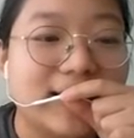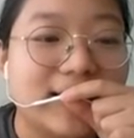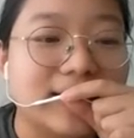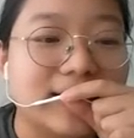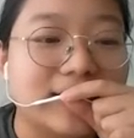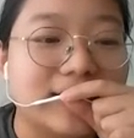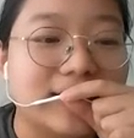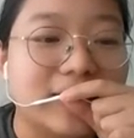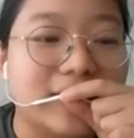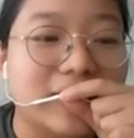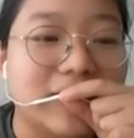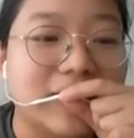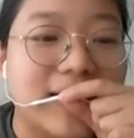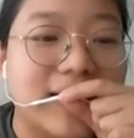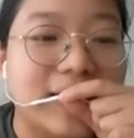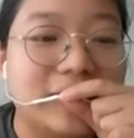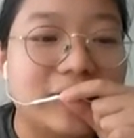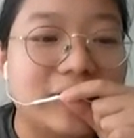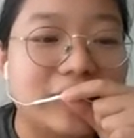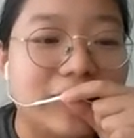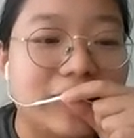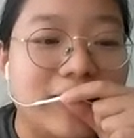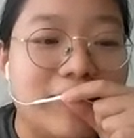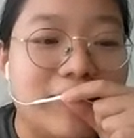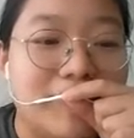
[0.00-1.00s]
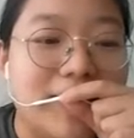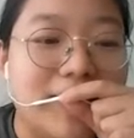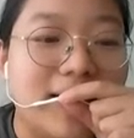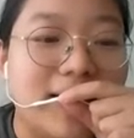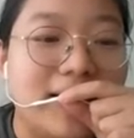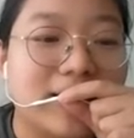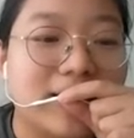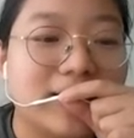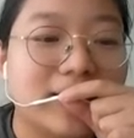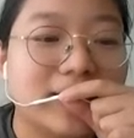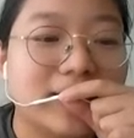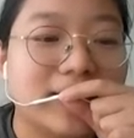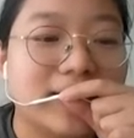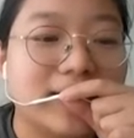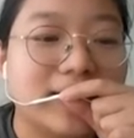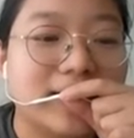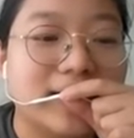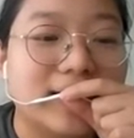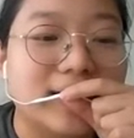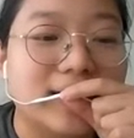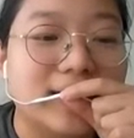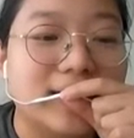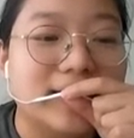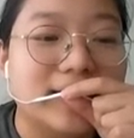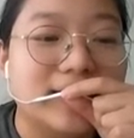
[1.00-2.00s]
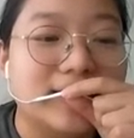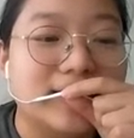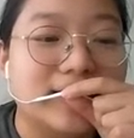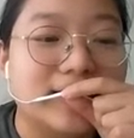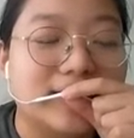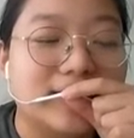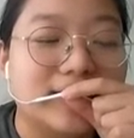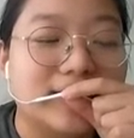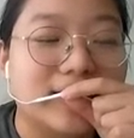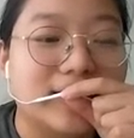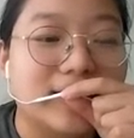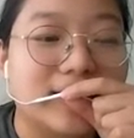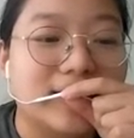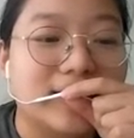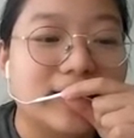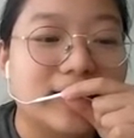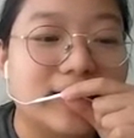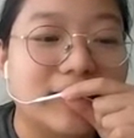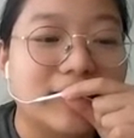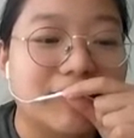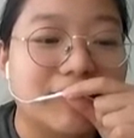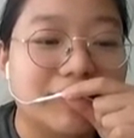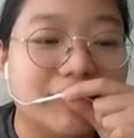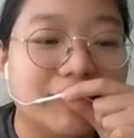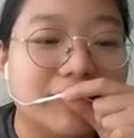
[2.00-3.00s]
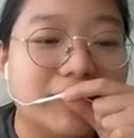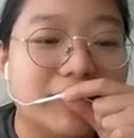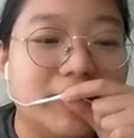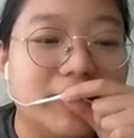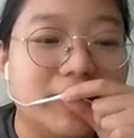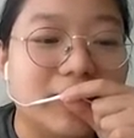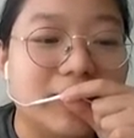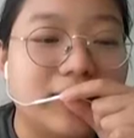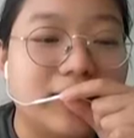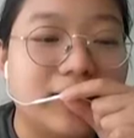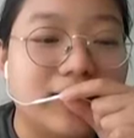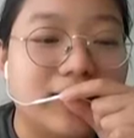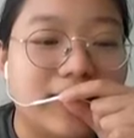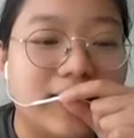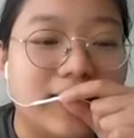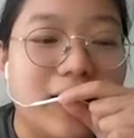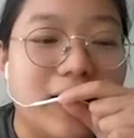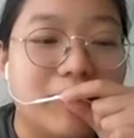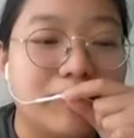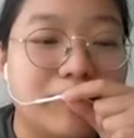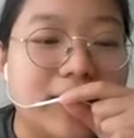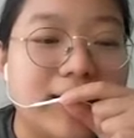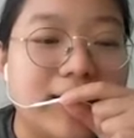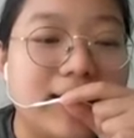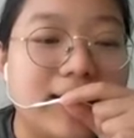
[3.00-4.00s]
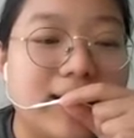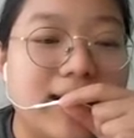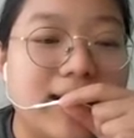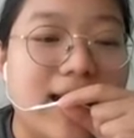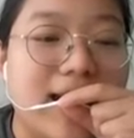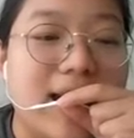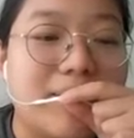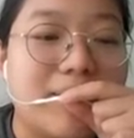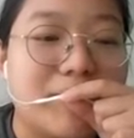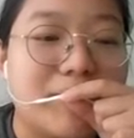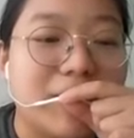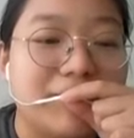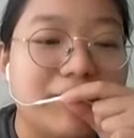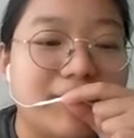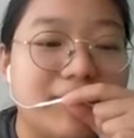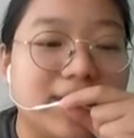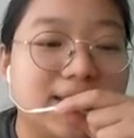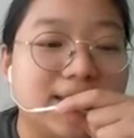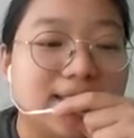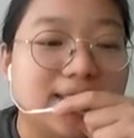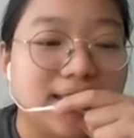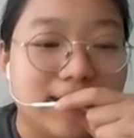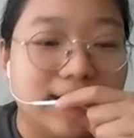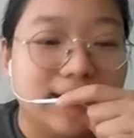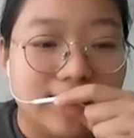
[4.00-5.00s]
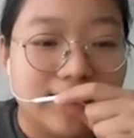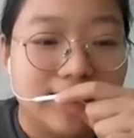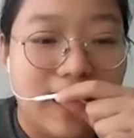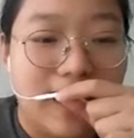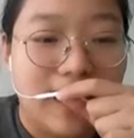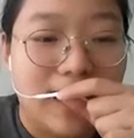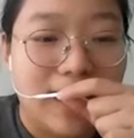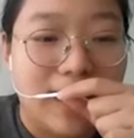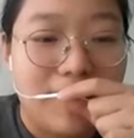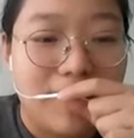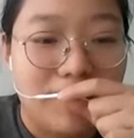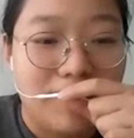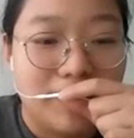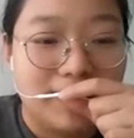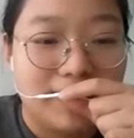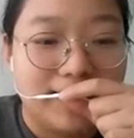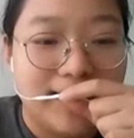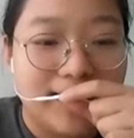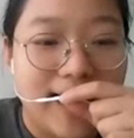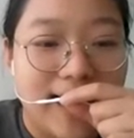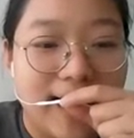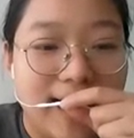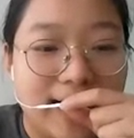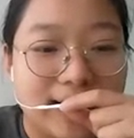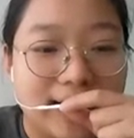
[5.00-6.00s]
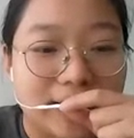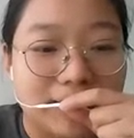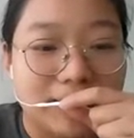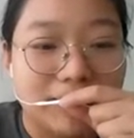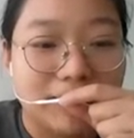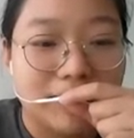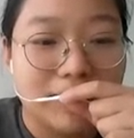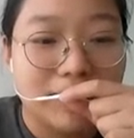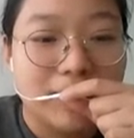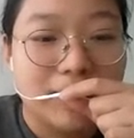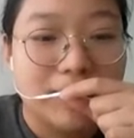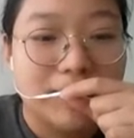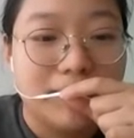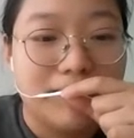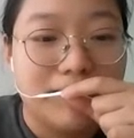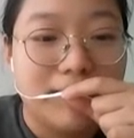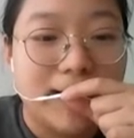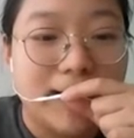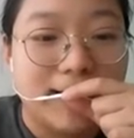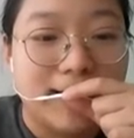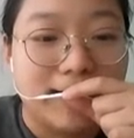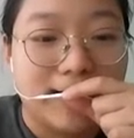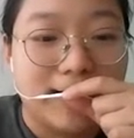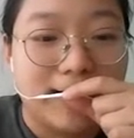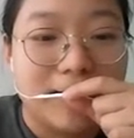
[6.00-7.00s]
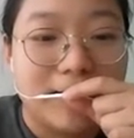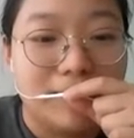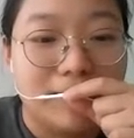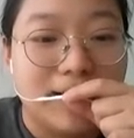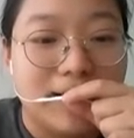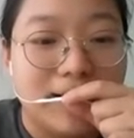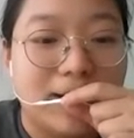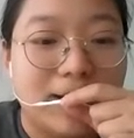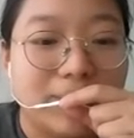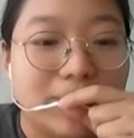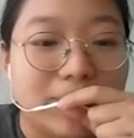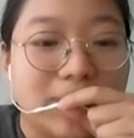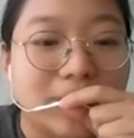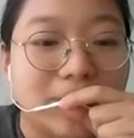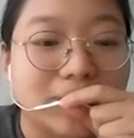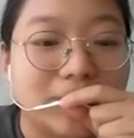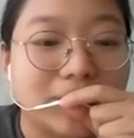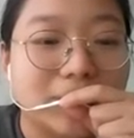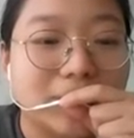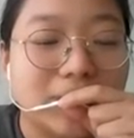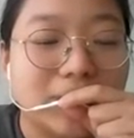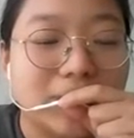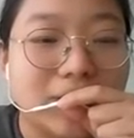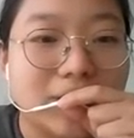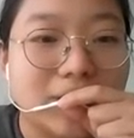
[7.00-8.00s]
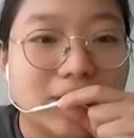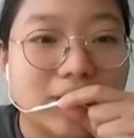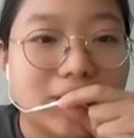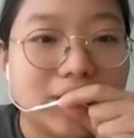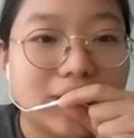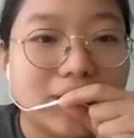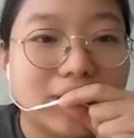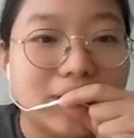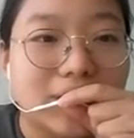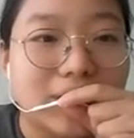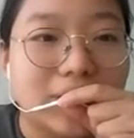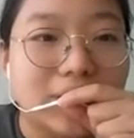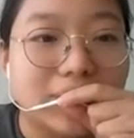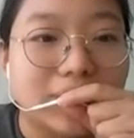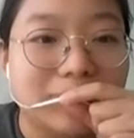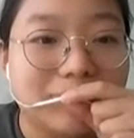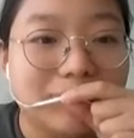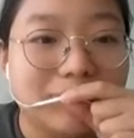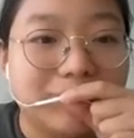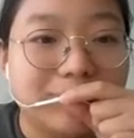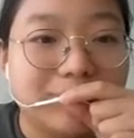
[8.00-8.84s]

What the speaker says: So HTML, it's the complete name of it is a hypertext markup language. So